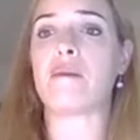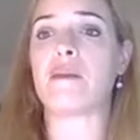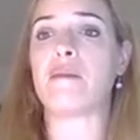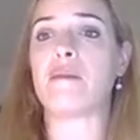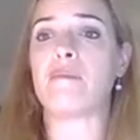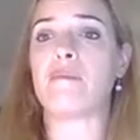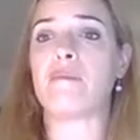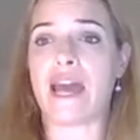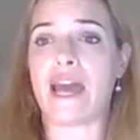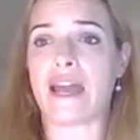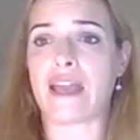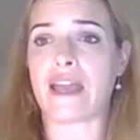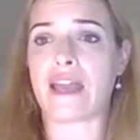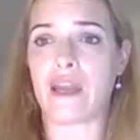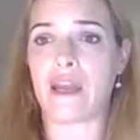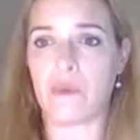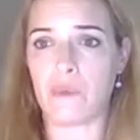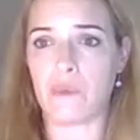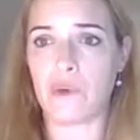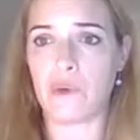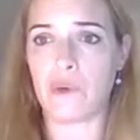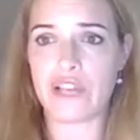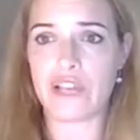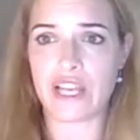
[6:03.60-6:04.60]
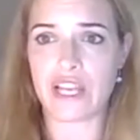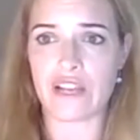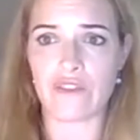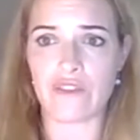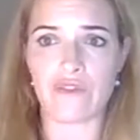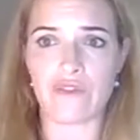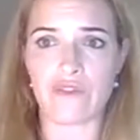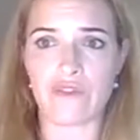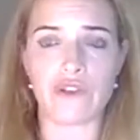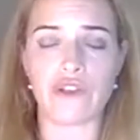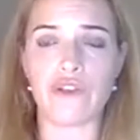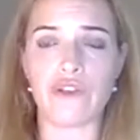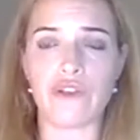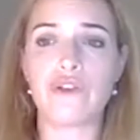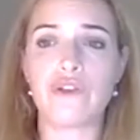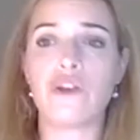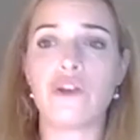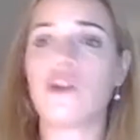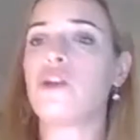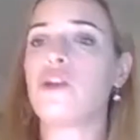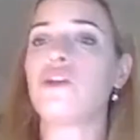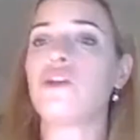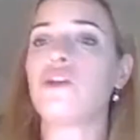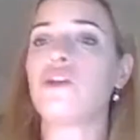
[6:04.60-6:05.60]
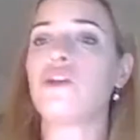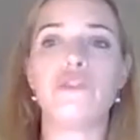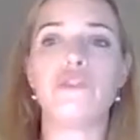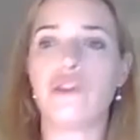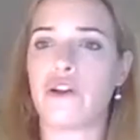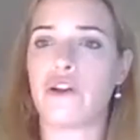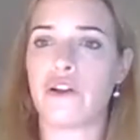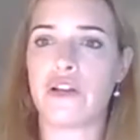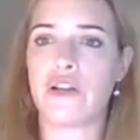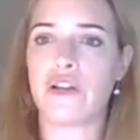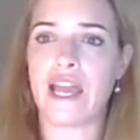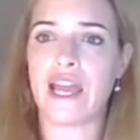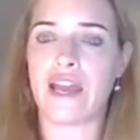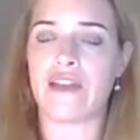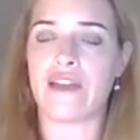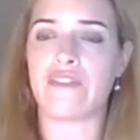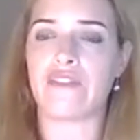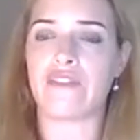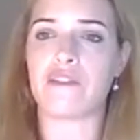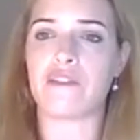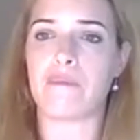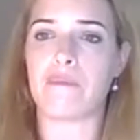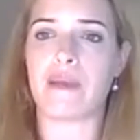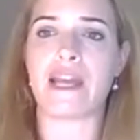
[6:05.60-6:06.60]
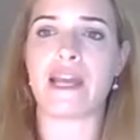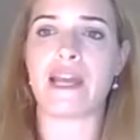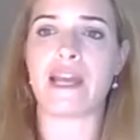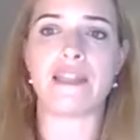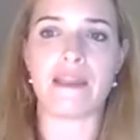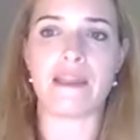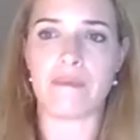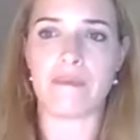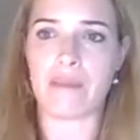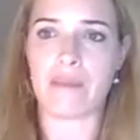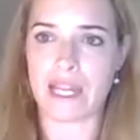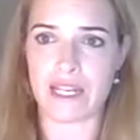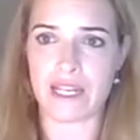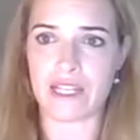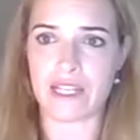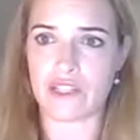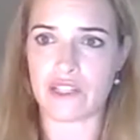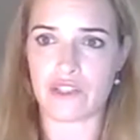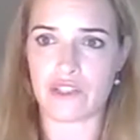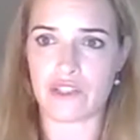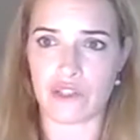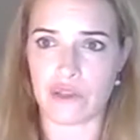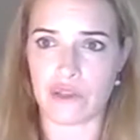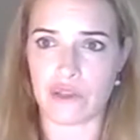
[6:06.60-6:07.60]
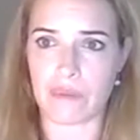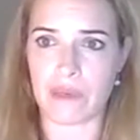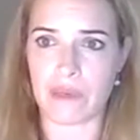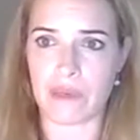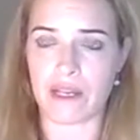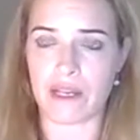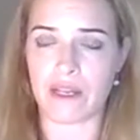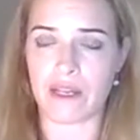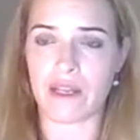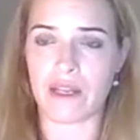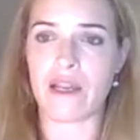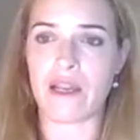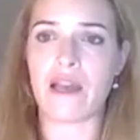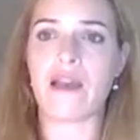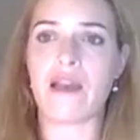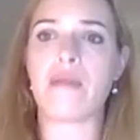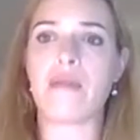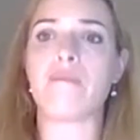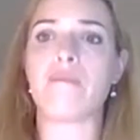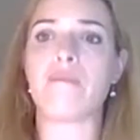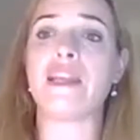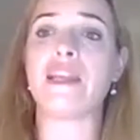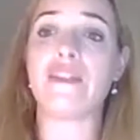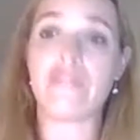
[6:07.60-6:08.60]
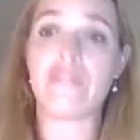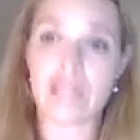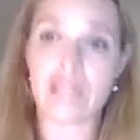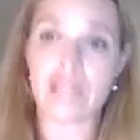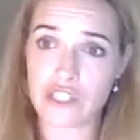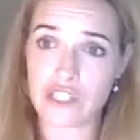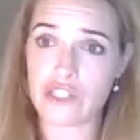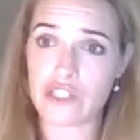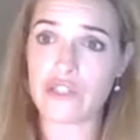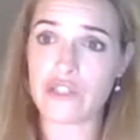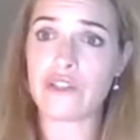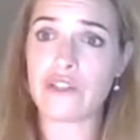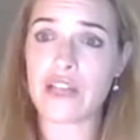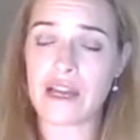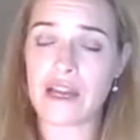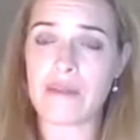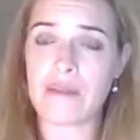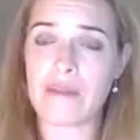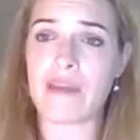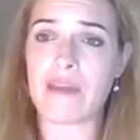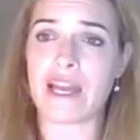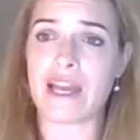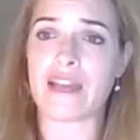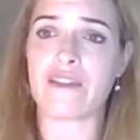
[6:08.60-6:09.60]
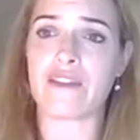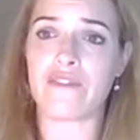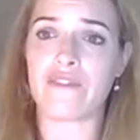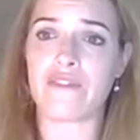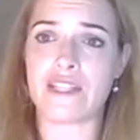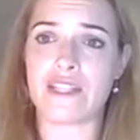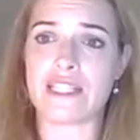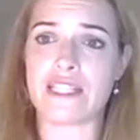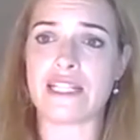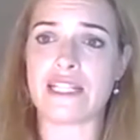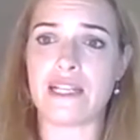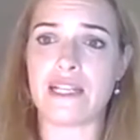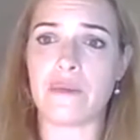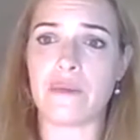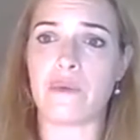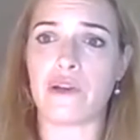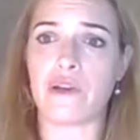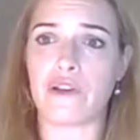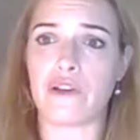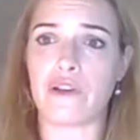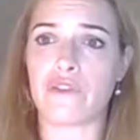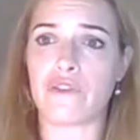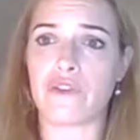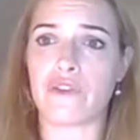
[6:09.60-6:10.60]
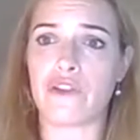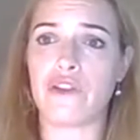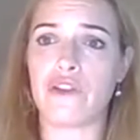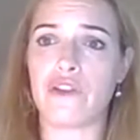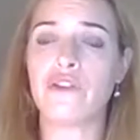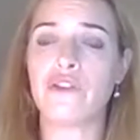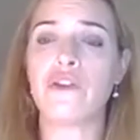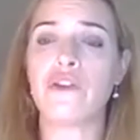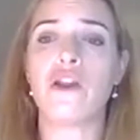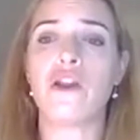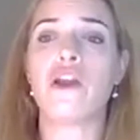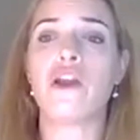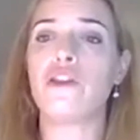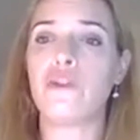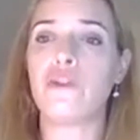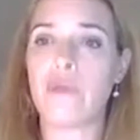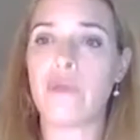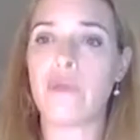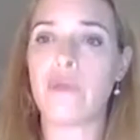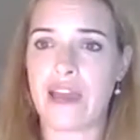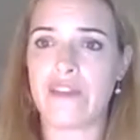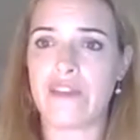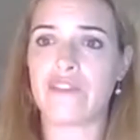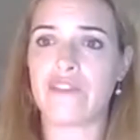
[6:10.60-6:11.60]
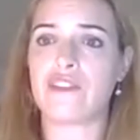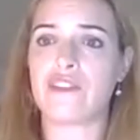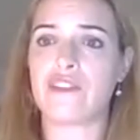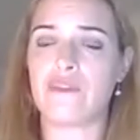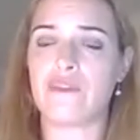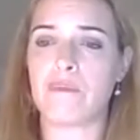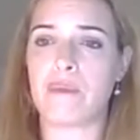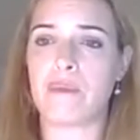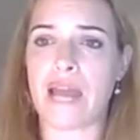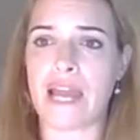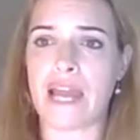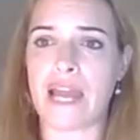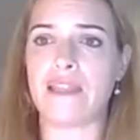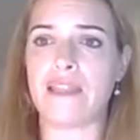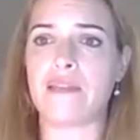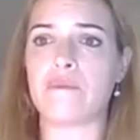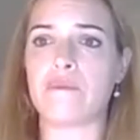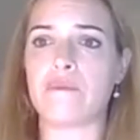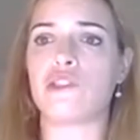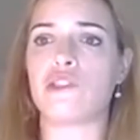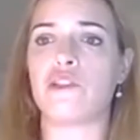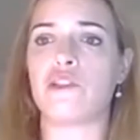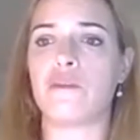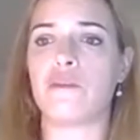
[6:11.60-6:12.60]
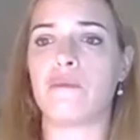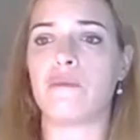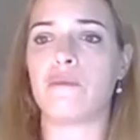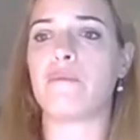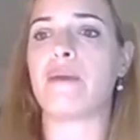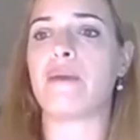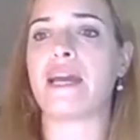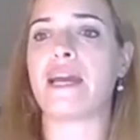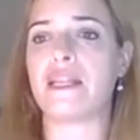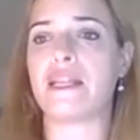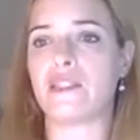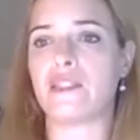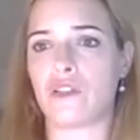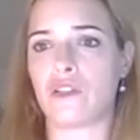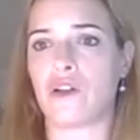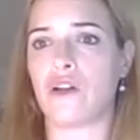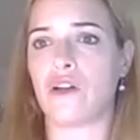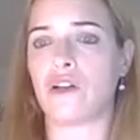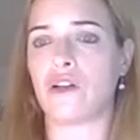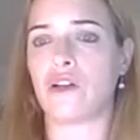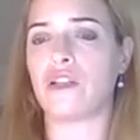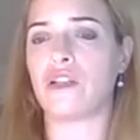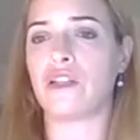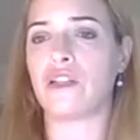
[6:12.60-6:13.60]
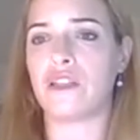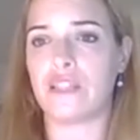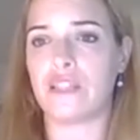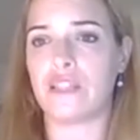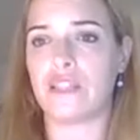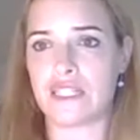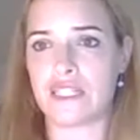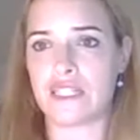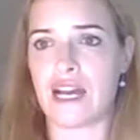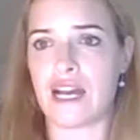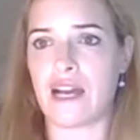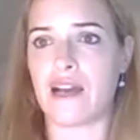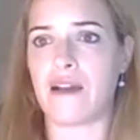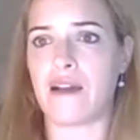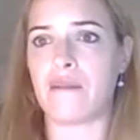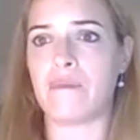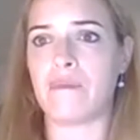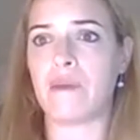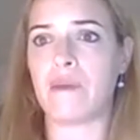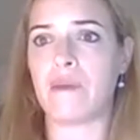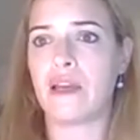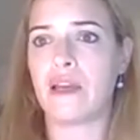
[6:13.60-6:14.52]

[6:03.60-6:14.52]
back and working for you, you don't have to pay them any super. But if they do come back and physically work for you, you have to pay them super based on the time